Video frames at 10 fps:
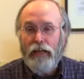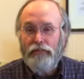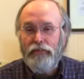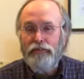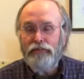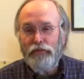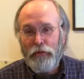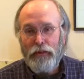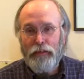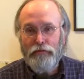Season's
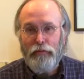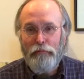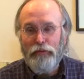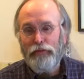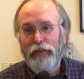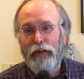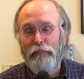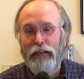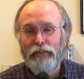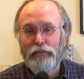greetings from Mystery on
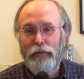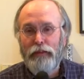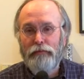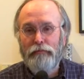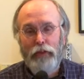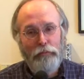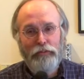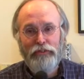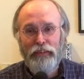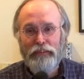Main Street. We hope to
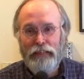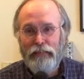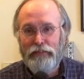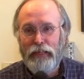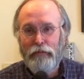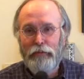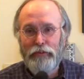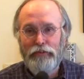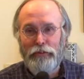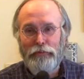see you downtown real
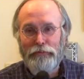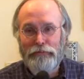soon.